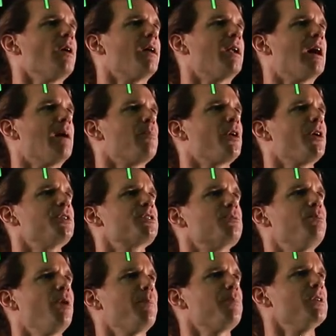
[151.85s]
And I'm going to
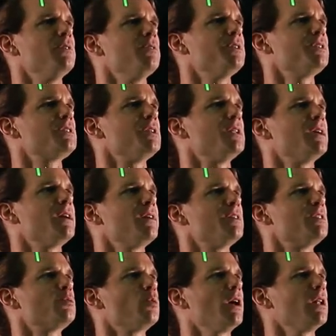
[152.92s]
pop the units in here
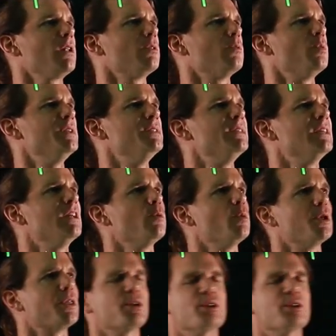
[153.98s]
as well. We're dealing with